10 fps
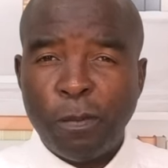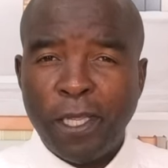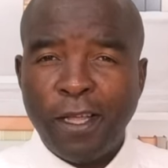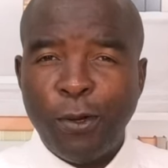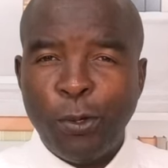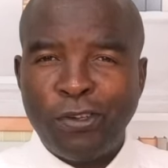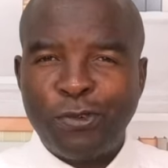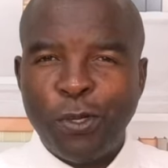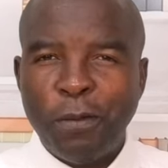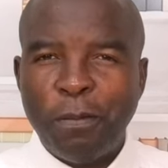May the Lord
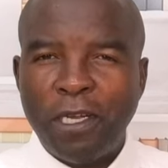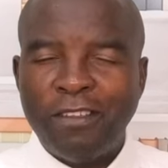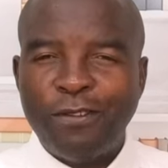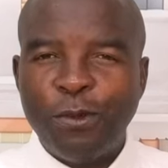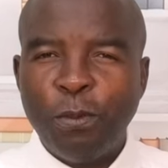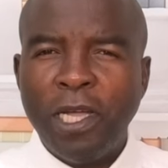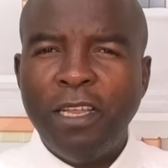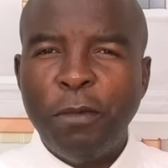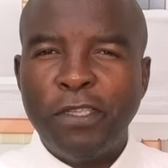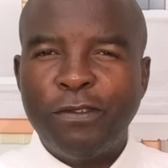truly bless you. My
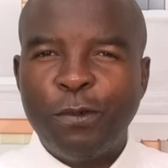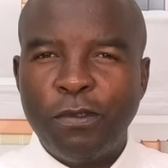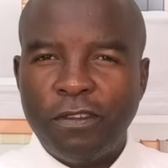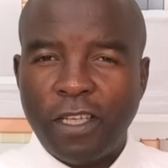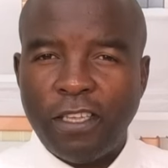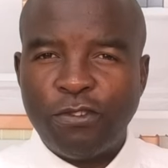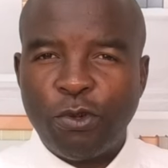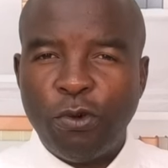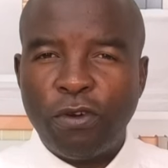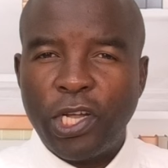name is Kudzai
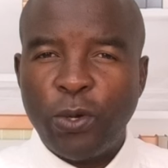Chikogore,